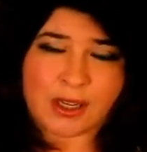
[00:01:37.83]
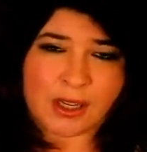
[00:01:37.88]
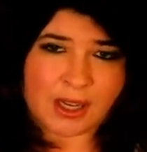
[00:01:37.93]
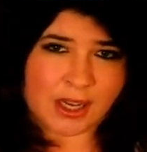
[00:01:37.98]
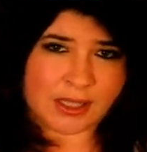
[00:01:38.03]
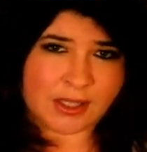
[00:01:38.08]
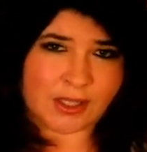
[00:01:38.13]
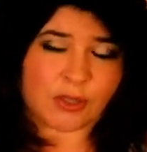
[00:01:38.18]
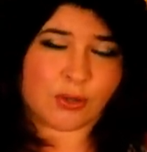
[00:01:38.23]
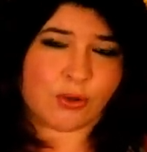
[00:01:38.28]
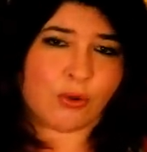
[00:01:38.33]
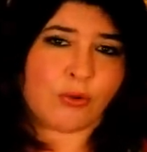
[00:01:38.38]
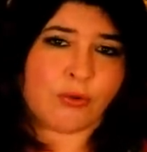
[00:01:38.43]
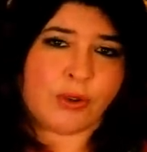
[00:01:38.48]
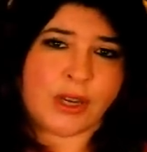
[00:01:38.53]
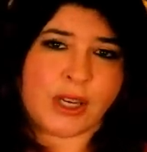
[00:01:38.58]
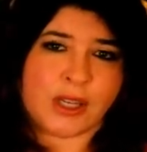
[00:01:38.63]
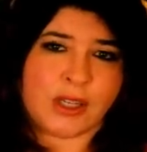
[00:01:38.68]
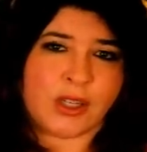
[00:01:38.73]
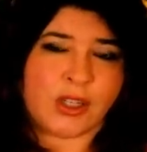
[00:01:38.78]
As a
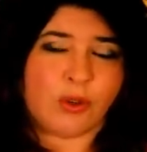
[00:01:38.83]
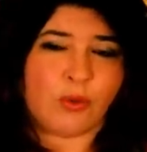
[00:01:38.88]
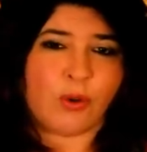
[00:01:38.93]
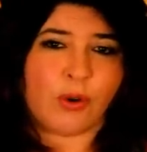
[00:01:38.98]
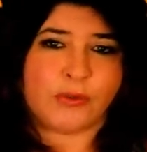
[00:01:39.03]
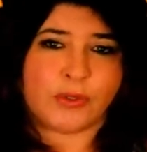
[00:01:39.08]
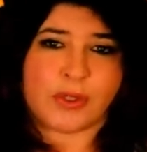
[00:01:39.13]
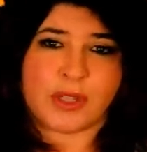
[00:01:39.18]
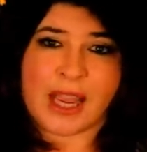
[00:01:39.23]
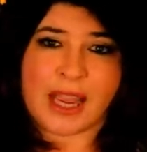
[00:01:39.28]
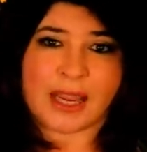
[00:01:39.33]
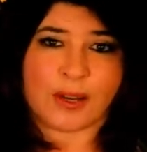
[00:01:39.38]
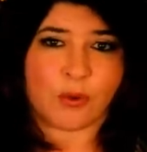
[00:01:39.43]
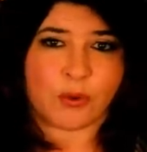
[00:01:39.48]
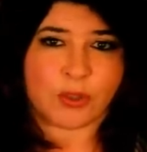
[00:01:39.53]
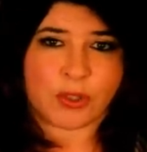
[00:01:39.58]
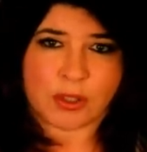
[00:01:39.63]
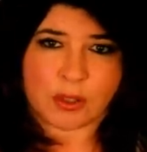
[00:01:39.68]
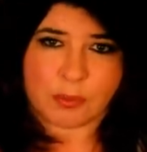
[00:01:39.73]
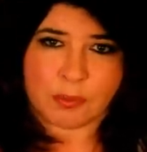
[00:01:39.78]
Taurian, you often hang
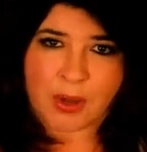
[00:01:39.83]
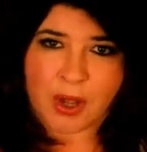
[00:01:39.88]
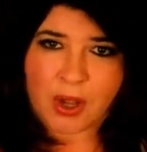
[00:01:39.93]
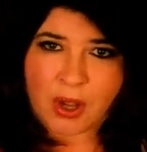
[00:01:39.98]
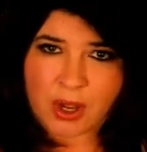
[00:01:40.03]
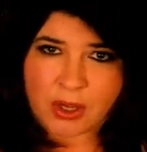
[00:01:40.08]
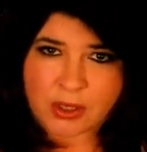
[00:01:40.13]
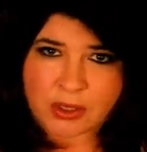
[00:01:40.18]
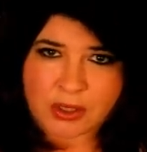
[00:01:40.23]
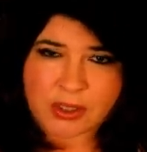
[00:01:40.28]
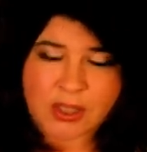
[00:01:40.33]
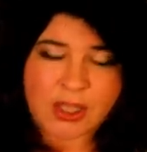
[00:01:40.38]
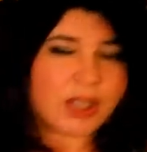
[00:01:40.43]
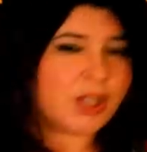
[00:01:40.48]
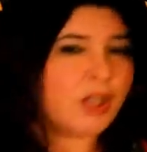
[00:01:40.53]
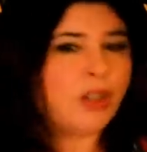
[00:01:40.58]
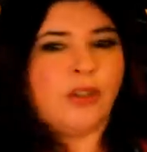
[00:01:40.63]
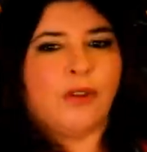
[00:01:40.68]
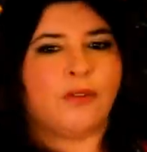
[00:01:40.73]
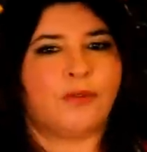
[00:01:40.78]
on to the past.
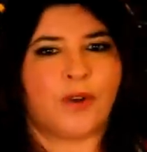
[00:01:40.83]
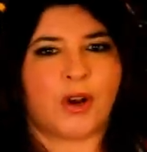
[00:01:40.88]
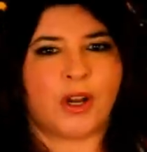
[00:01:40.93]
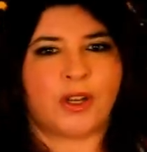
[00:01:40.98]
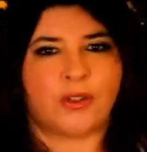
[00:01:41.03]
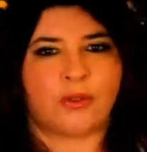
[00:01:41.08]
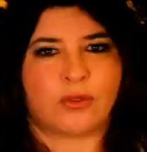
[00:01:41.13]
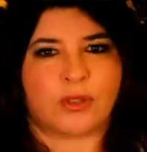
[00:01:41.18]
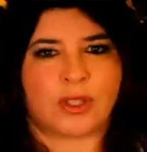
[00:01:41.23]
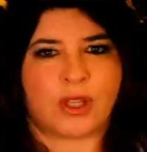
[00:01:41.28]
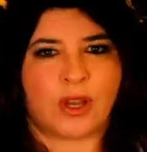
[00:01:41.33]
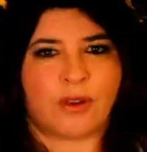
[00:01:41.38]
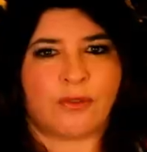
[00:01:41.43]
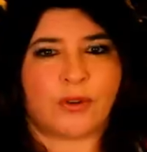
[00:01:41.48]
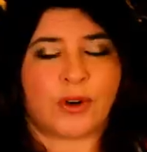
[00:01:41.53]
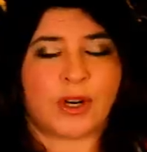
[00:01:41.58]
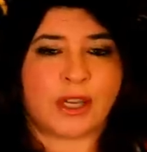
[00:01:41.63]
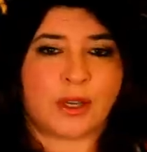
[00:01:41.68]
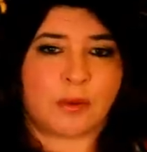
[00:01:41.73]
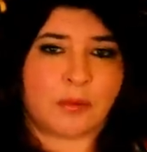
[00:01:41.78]
You find yourself
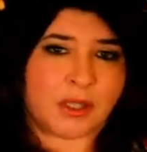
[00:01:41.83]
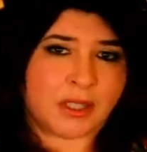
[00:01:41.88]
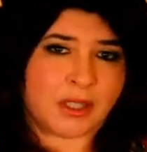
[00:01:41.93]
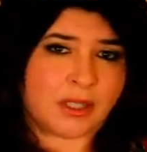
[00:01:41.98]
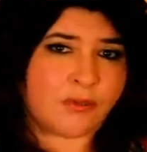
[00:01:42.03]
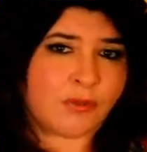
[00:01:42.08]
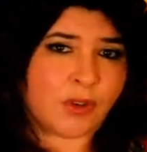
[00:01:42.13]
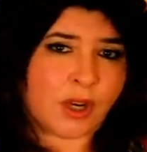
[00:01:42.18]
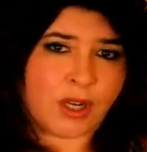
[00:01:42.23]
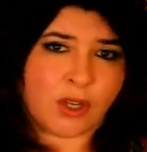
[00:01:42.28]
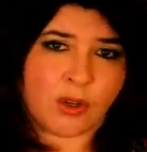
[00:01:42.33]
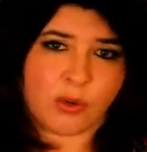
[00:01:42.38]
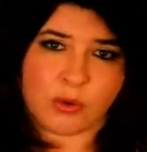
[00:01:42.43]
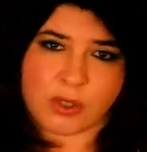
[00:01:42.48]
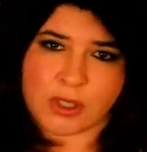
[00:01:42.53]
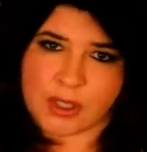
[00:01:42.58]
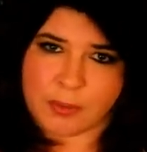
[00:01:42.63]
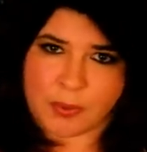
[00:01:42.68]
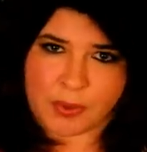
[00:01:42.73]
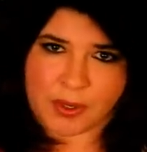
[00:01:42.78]
very committed and very loyal
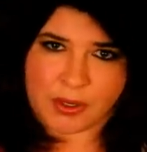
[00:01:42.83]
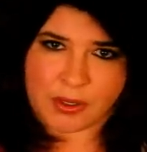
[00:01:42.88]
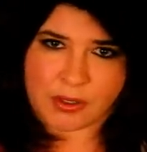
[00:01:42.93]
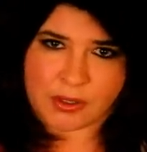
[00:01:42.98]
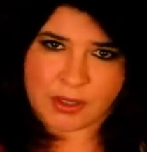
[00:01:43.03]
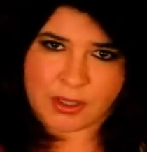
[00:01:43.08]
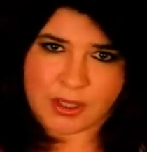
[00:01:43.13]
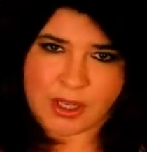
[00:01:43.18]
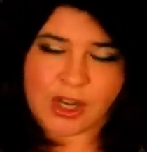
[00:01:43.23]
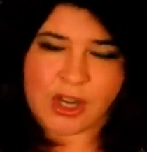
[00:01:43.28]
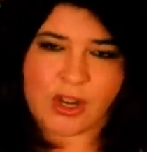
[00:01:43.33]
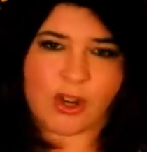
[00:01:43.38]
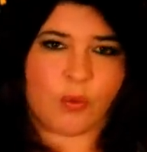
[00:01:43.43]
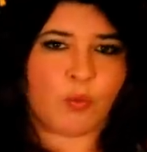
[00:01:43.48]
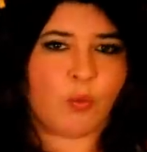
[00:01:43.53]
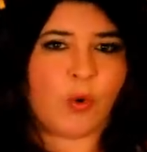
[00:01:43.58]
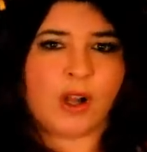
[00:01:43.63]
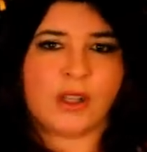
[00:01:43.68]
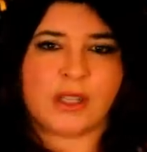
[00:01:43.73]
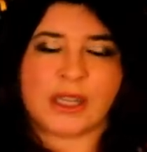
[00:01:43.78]
to the past.
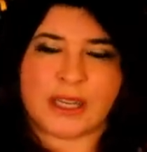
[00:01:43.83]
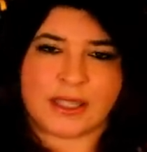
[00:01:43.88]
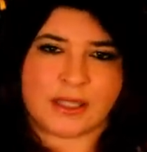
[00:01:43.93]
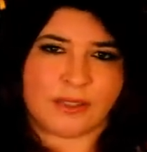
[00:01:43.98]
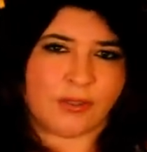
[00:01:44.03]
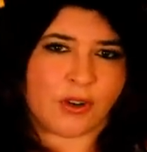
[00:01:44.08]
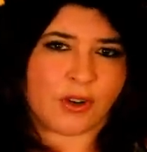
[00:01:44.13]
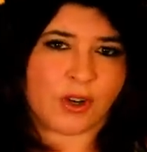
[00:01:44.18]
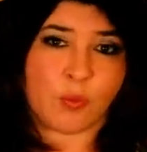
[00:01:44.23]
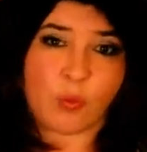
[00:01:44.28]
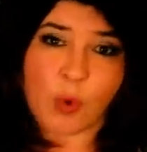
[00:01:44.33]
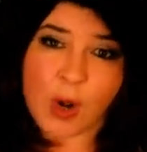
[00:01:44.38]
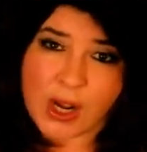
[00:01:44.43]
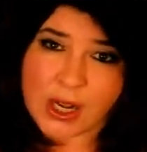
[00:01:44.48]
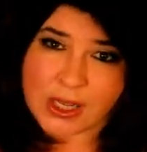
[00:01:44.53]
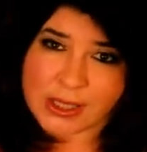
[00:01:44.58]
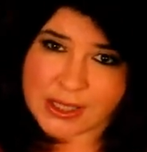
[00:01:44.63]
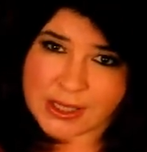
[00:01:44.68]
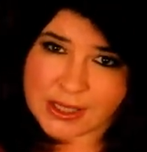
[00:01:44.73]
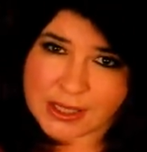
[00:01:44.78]
And while that is a very
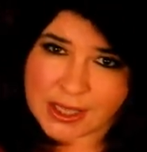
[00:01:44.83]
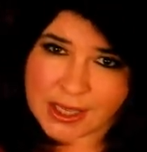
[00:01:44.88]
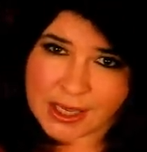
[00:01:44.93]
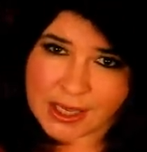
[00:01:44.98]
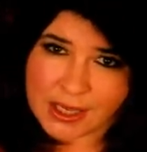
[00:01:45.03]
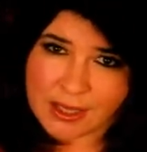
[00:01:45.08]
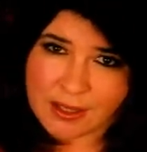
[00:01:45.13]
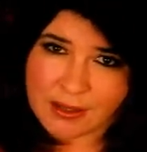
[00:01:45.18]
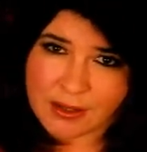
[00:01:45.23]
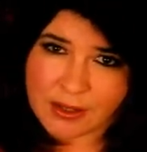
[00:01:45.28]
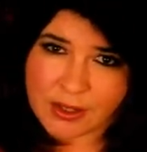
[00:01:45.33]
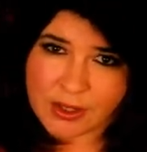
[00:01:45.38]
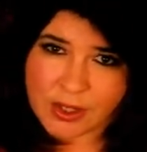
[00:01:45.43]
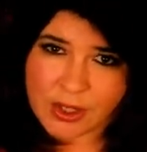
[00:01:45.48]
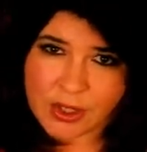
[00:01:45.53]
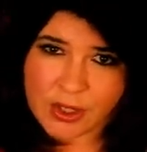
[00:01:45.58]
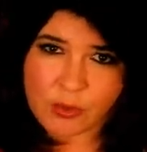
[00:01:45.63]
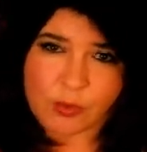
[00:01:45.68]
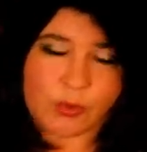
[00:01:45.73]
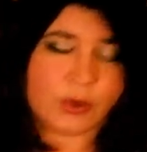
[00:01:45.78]
worthy thing,
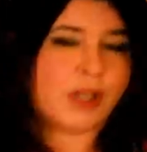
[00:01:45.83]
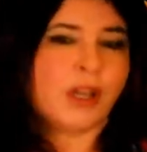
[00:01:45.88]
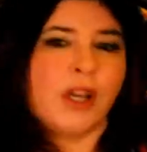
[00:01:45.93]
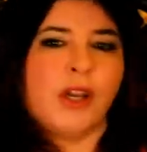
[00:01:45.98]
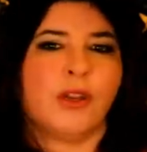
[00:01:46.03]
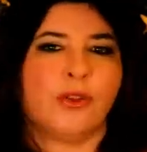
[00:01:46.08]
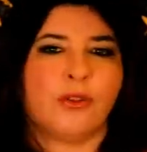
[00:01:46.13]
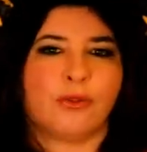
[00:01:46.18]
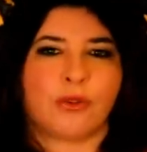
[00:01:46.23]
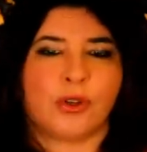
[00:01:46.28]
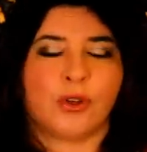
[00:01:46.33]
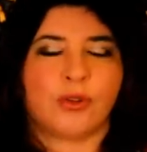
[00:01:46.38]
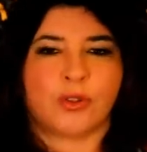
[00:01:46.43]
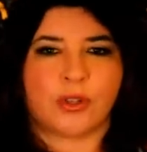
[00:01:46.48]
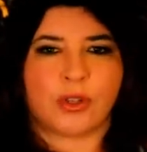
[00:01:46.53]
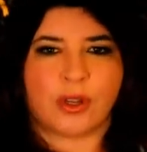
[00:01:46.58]
we're going through